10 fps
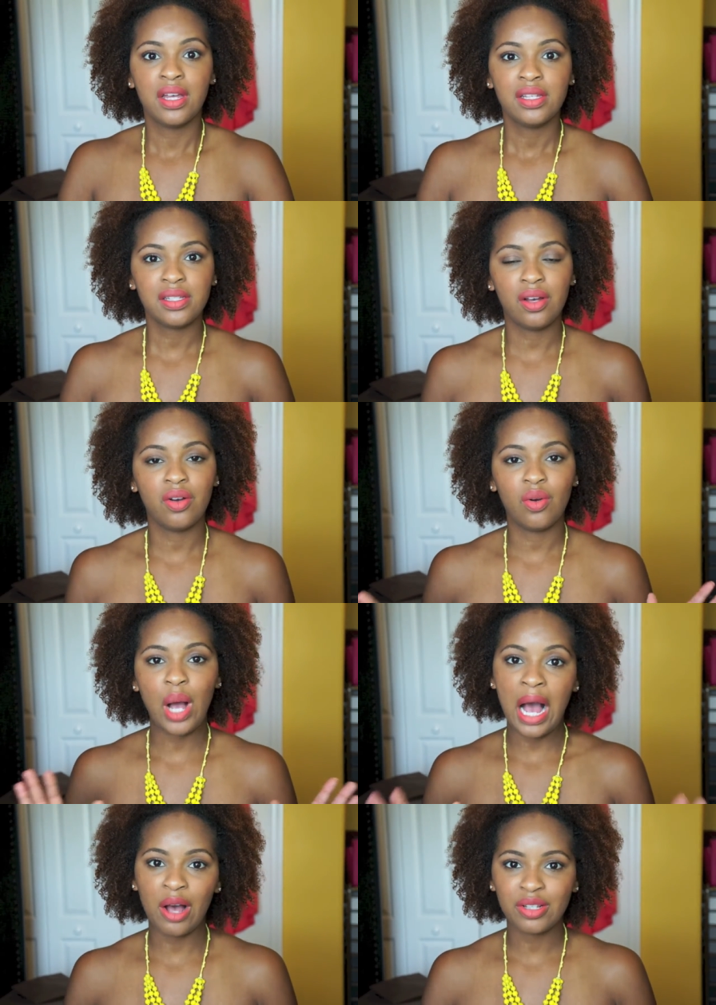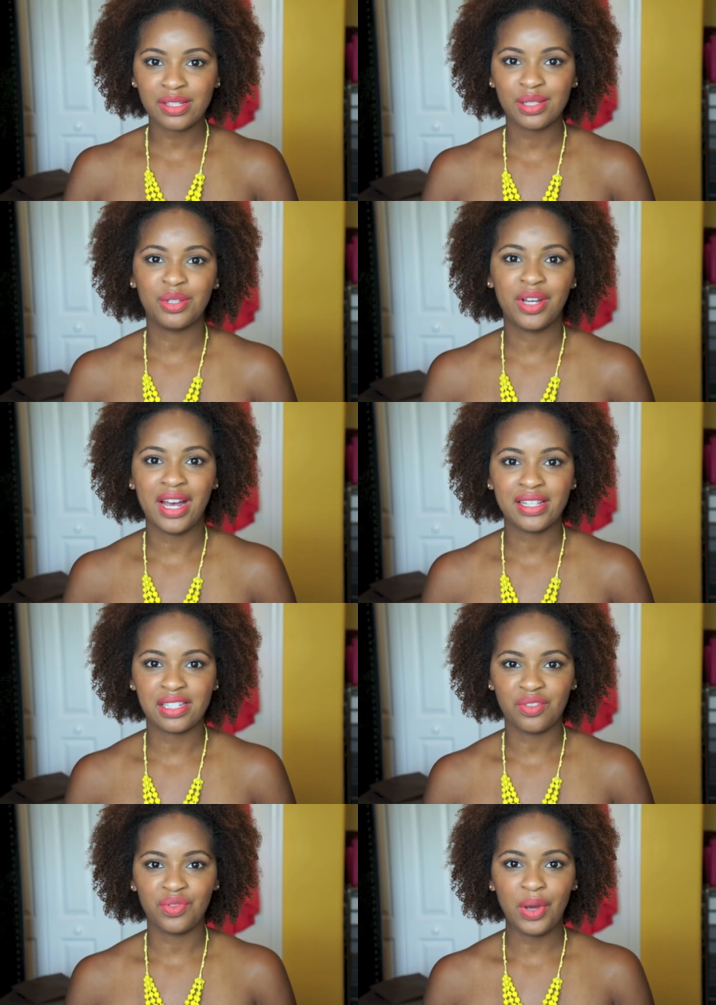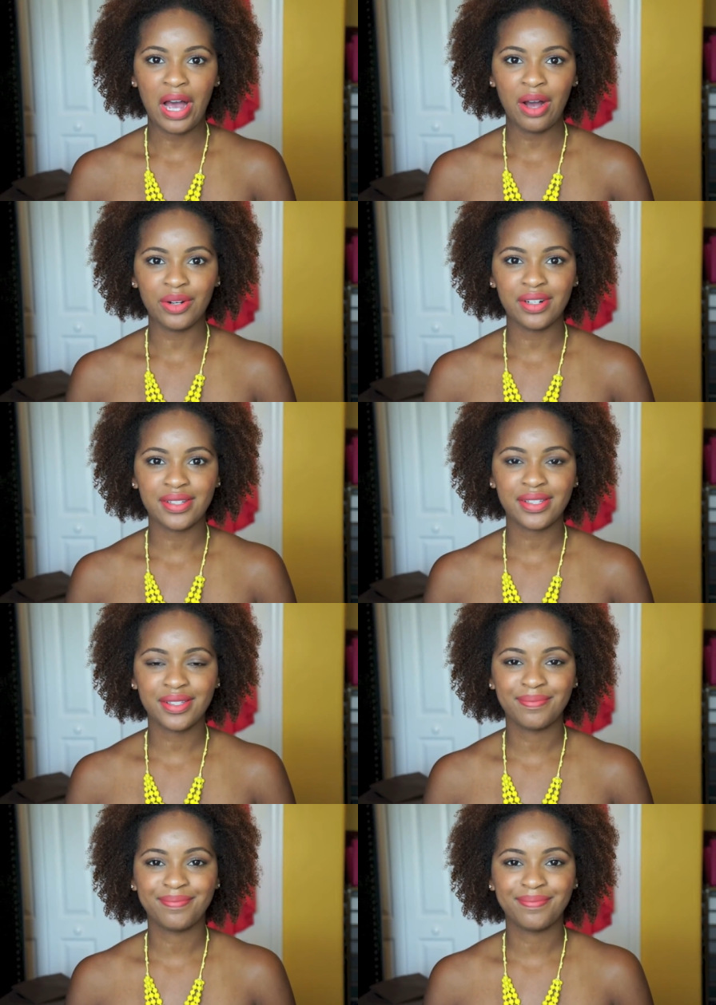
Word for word: so I'll see you guys in a few hours